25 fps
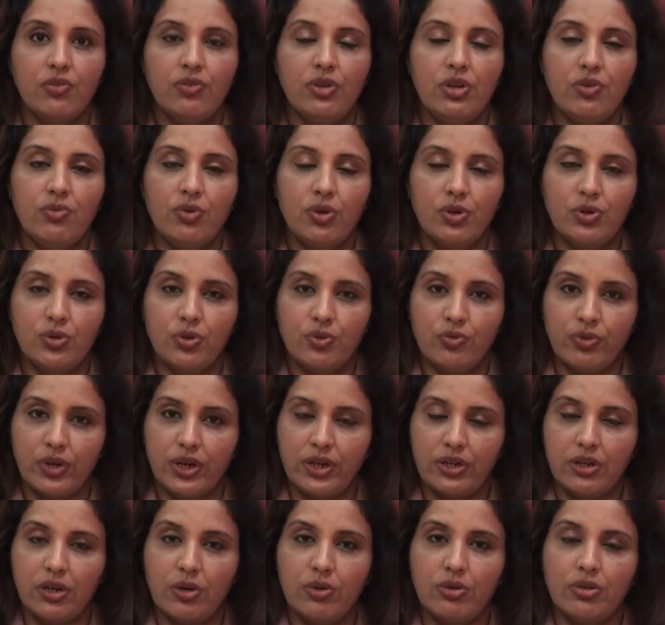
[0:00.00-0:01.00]
we want to
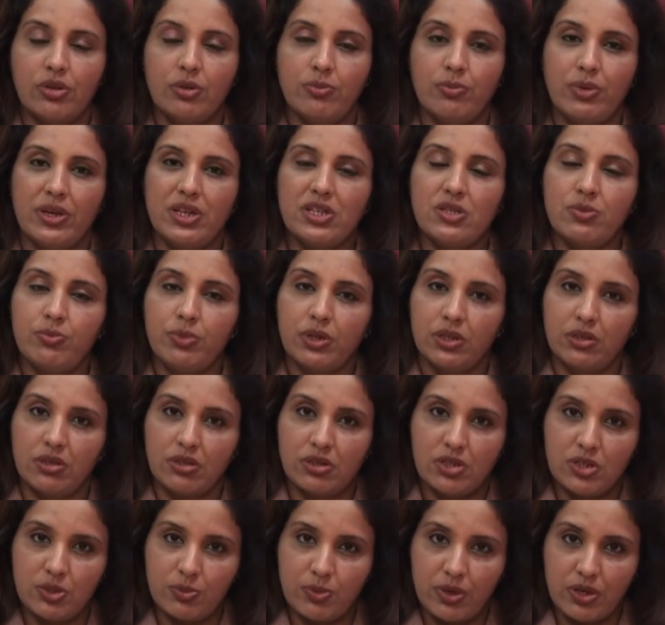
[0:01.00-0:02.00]
find out the best
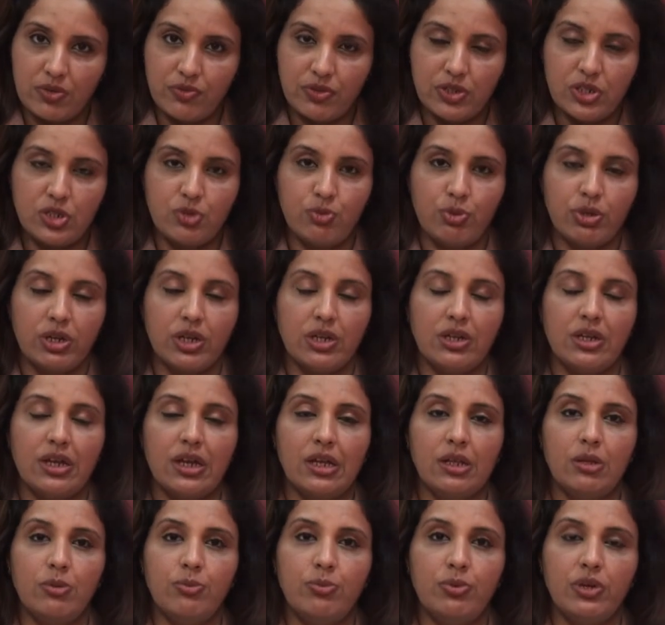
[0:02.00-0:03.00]
methods by which we can
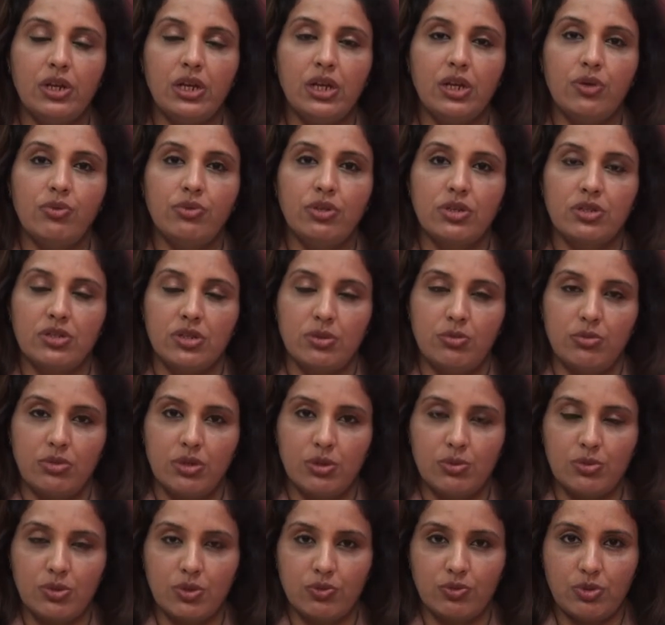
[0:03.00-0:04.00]
help relieve the
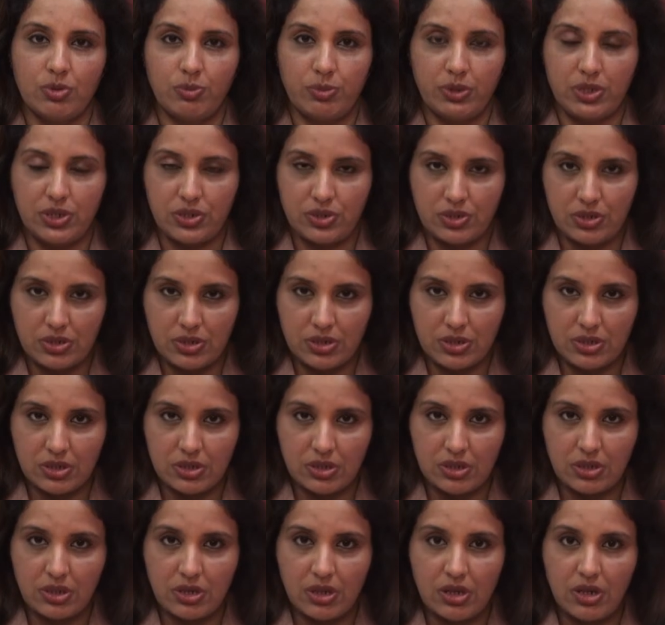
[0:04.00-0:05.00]
symptoms of the patients.
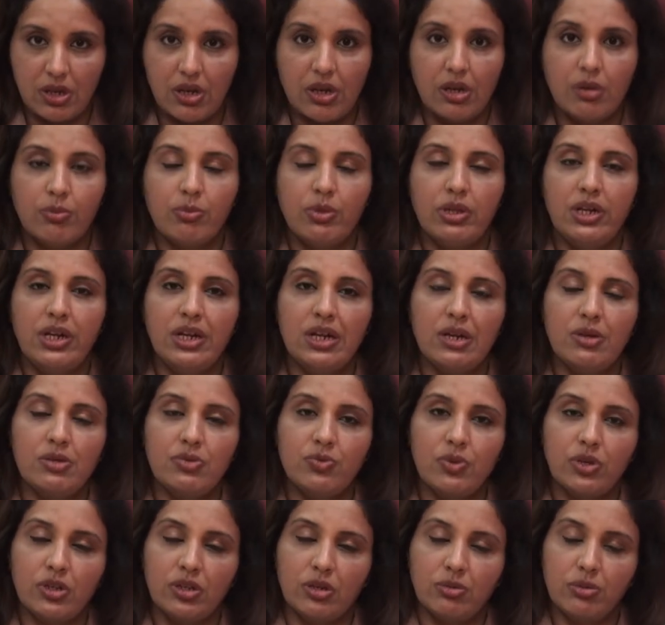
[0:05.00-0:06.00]
Many times
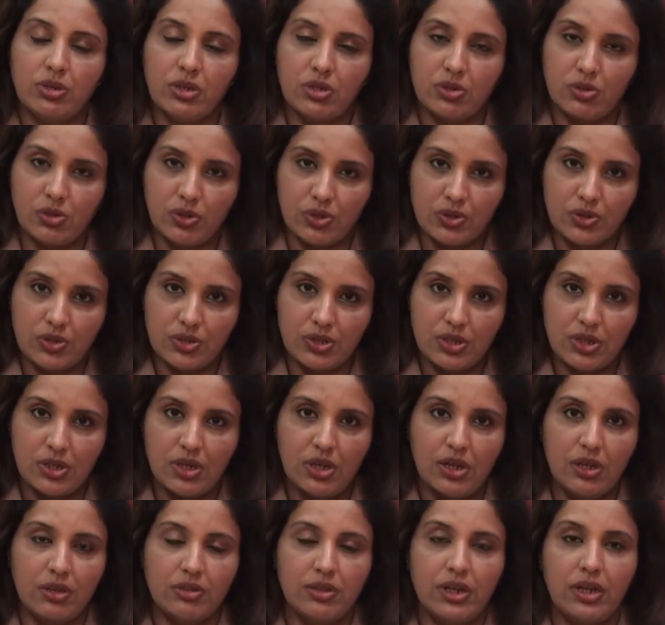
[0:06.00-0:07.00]
we come across
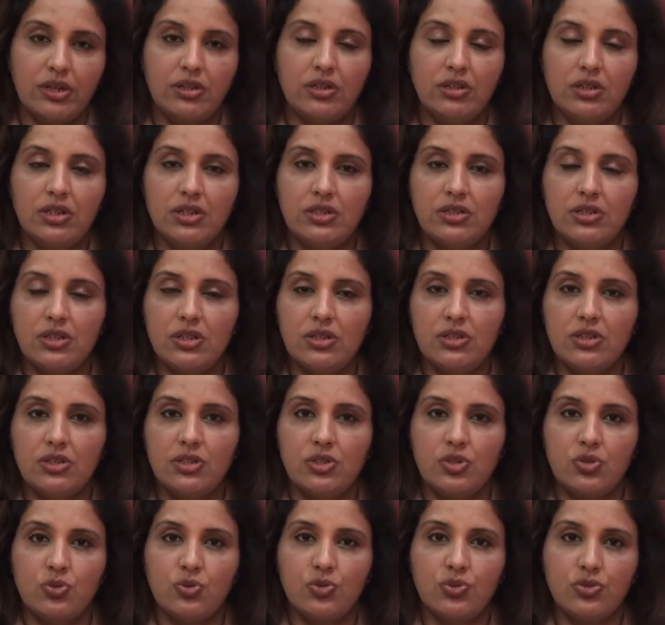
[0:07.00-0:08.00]
that the disease
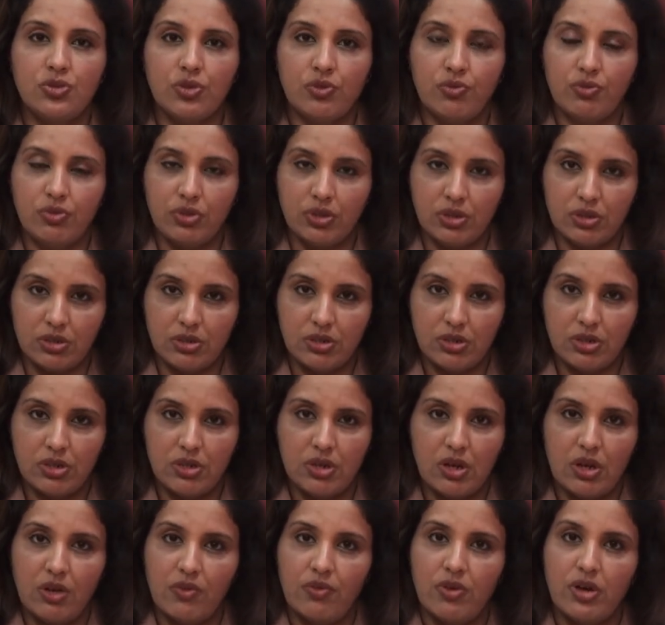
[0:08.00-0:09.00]
is too severe,
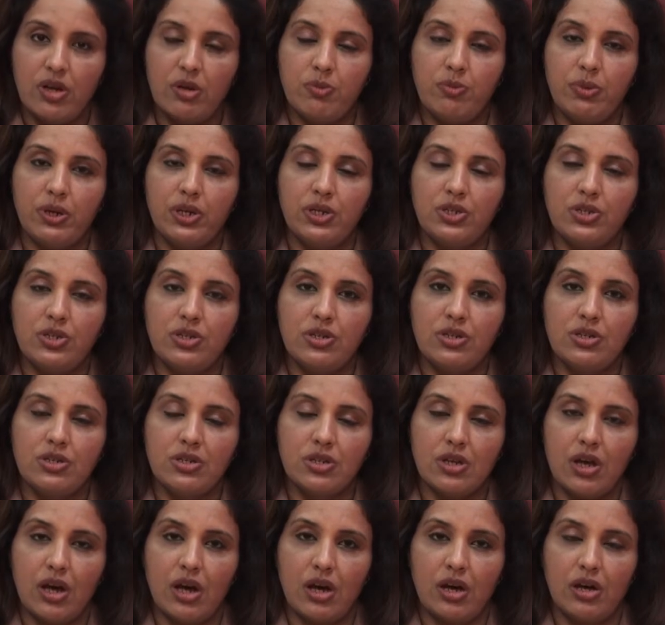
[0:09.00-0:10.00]
where
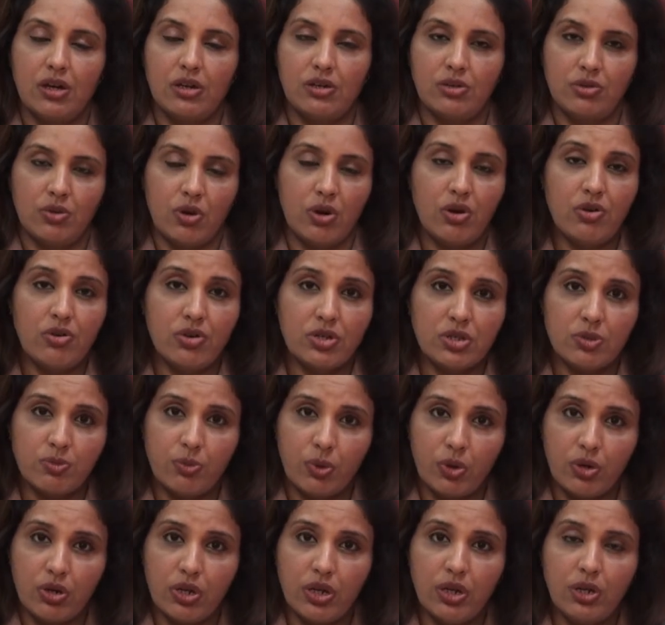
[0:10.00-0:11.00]
patients are not
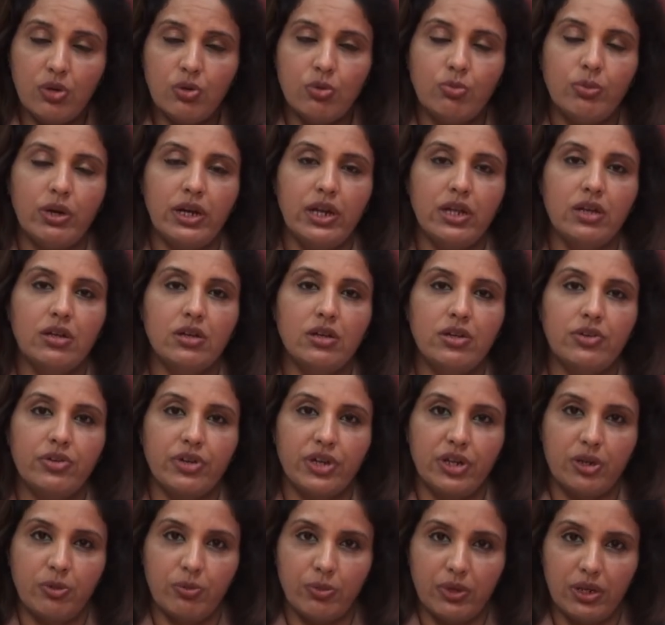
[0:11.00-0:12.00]
responding to medical
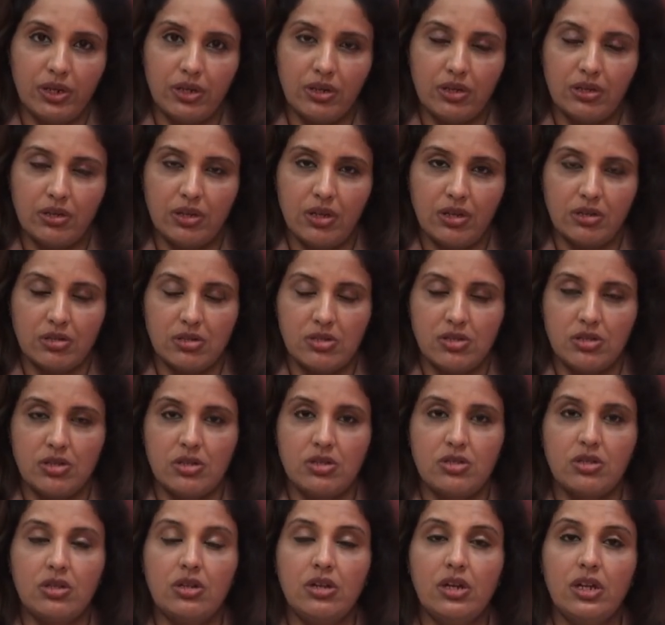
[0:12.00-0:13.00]
treatment. They are
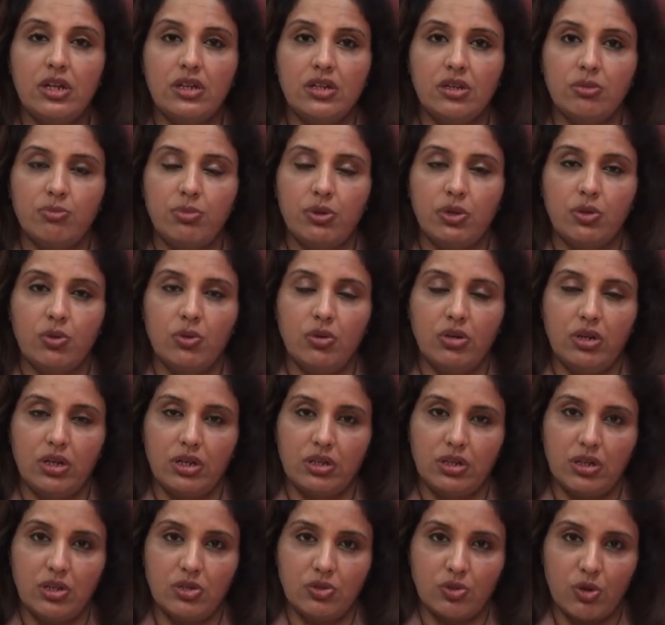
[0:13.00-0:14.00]
consistently keeping on
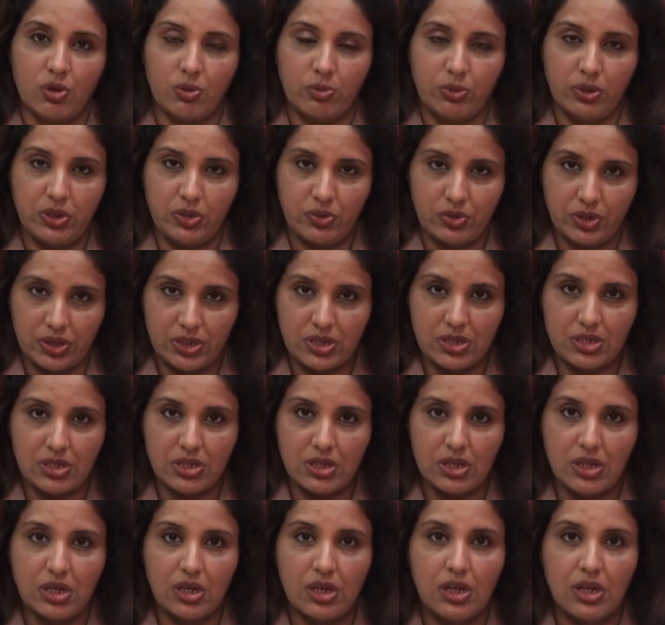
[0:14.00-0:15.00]
taking sorbitrates.